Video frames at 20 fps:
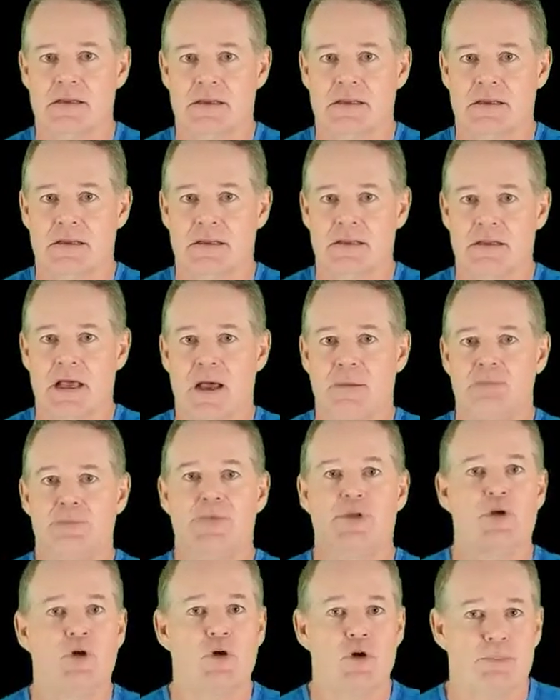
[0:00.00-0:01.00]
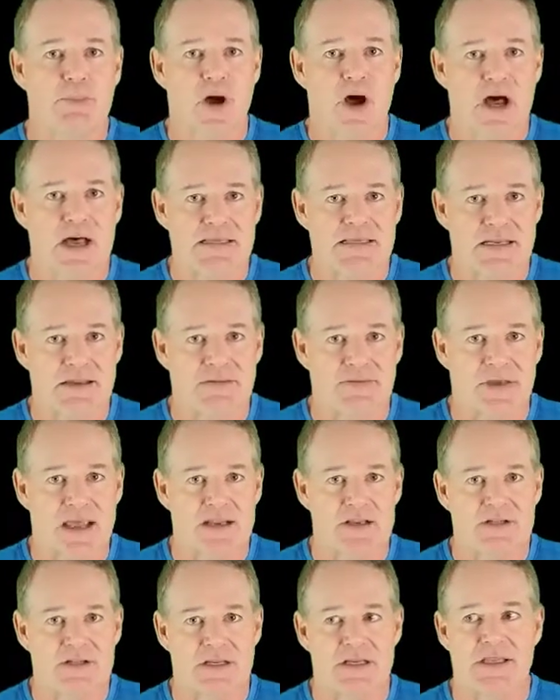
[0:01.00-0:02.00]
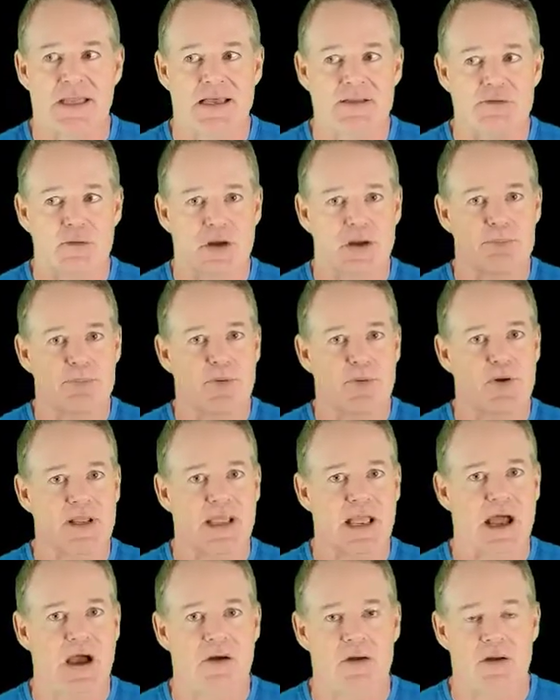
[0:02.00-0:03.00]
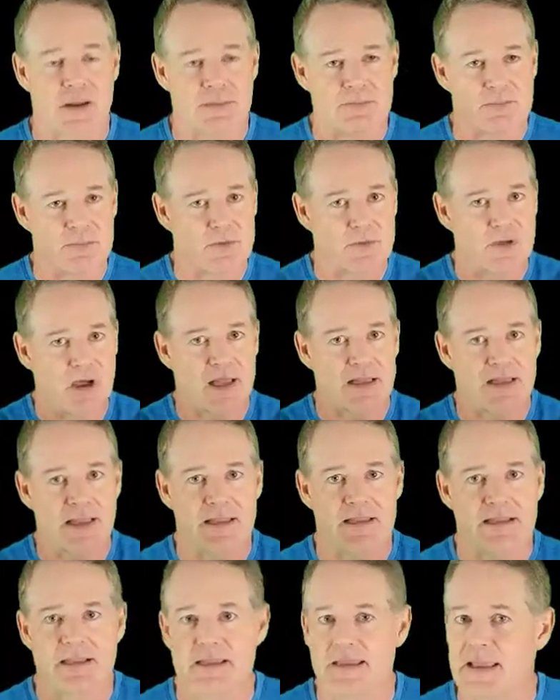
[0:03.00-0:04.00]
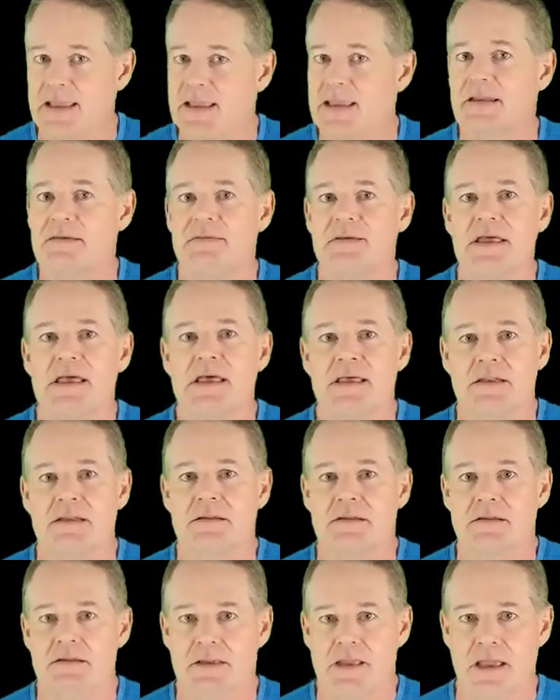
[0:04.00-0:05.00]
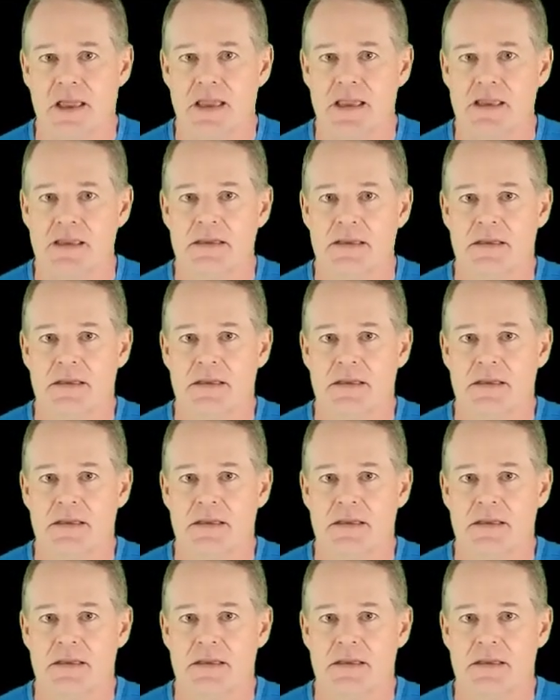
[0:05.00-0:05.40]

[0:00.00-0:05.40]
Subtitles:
I'm pure positive energy. That's what I'm putting out. I'm not letting the negative in, okay?